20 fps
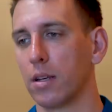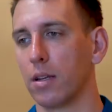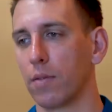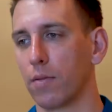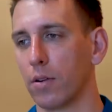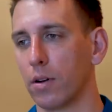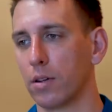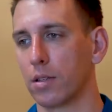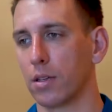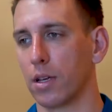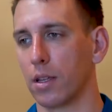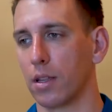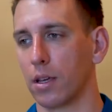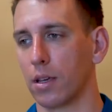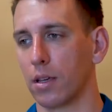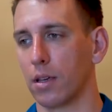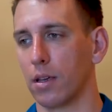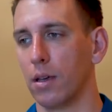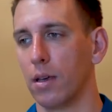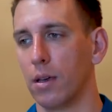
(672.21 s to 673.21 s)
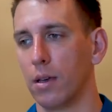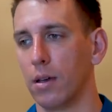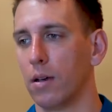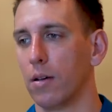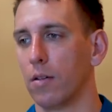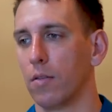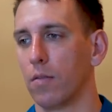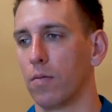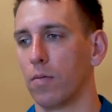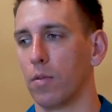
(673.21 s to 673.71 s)
difference I think
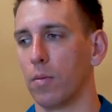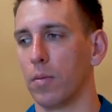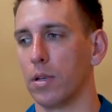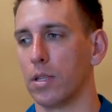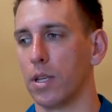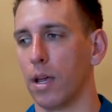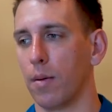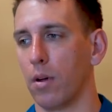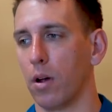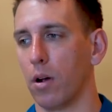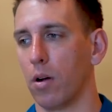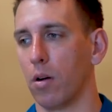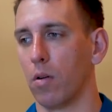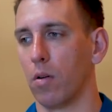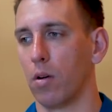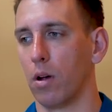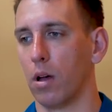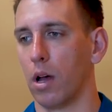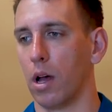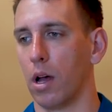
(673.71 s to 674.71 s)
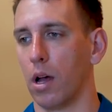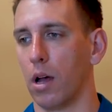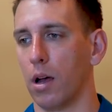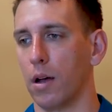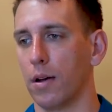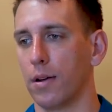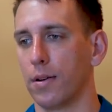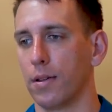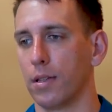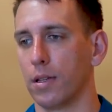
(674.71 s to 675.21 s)
from the
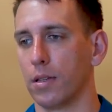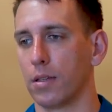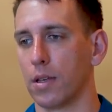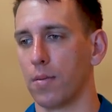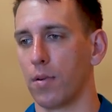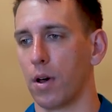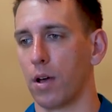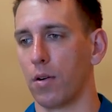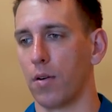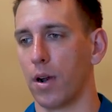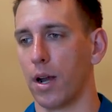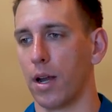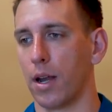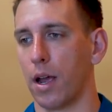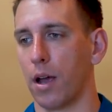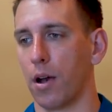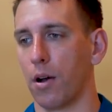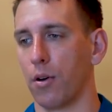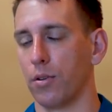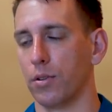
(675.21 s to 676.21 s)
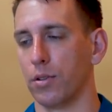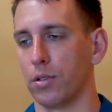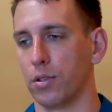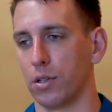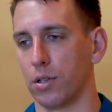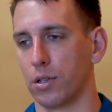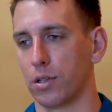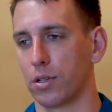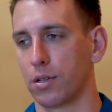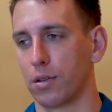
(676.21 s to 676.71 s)
demo and the T model right now is
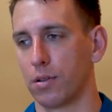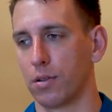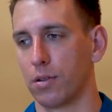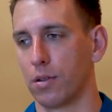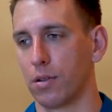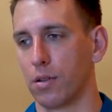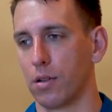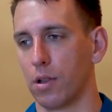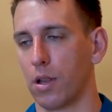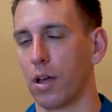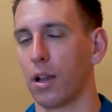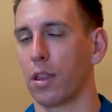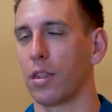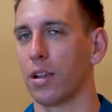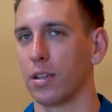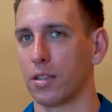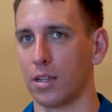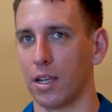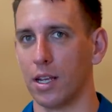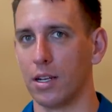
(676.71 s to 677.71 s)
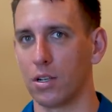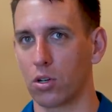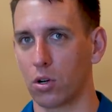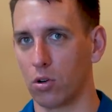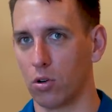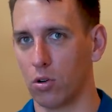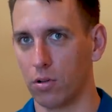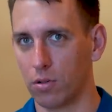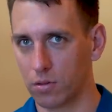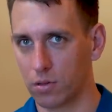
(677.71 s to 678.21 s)
just a lot of things
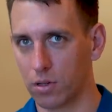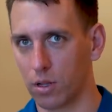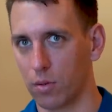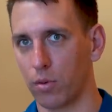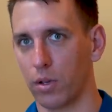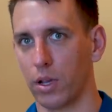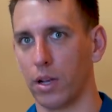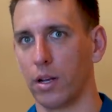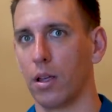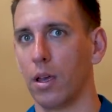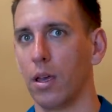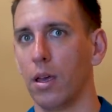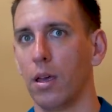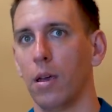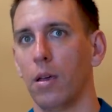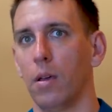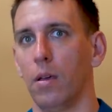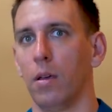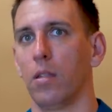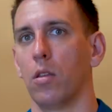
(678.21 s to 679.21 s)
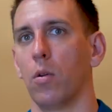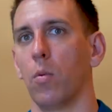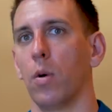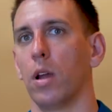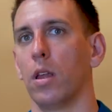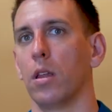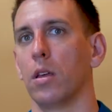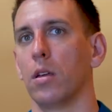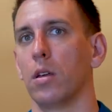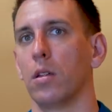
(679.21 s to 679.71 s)
internal to the plane, the
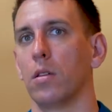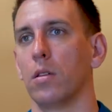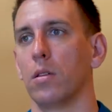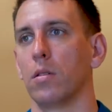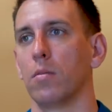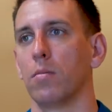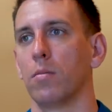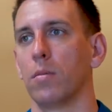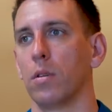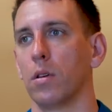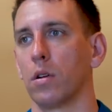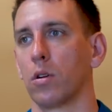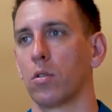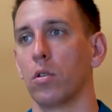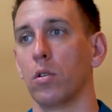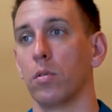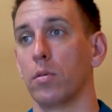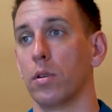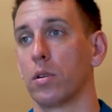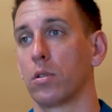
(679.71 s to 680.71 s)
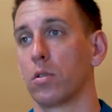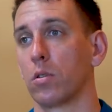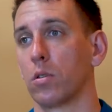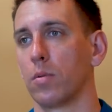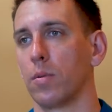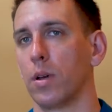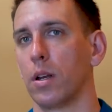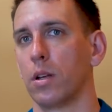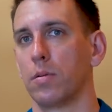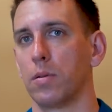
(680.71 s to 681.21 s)
way the crew
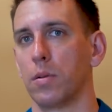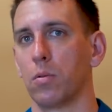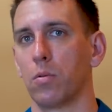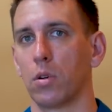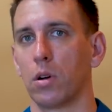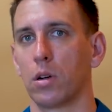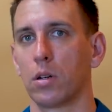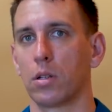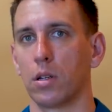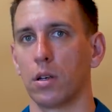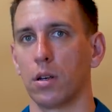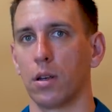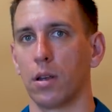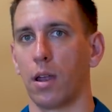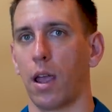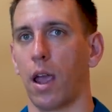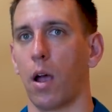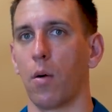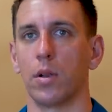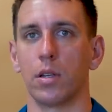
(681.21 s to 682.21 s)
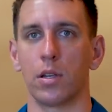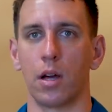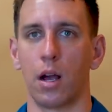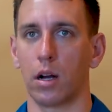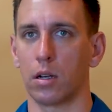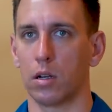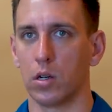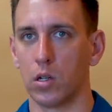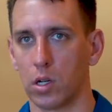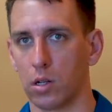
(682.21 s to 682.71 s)
resource management works and how we
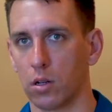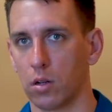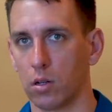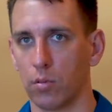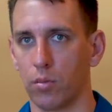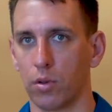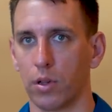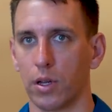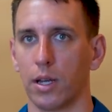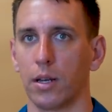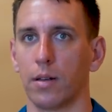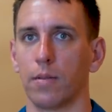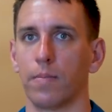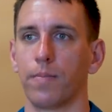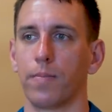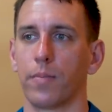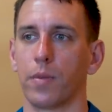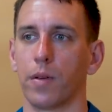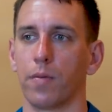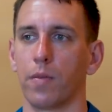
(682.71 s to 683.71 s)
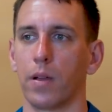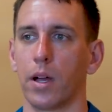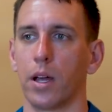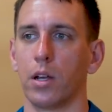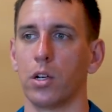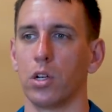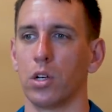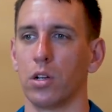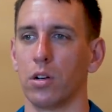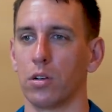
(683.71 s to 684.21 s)
talk to each other in the plane. The
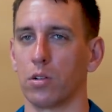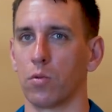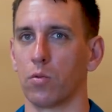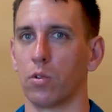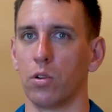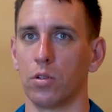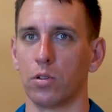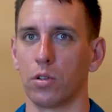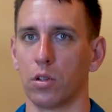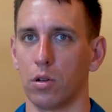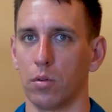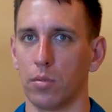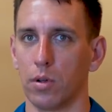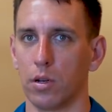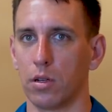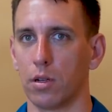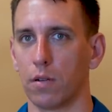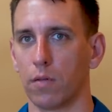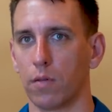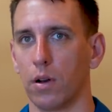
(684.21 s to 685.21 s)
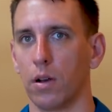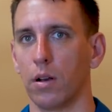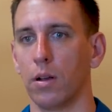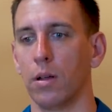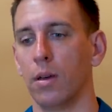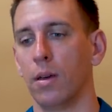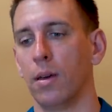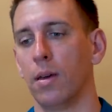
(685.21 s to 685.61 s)
flight engineer's role is a little bit different,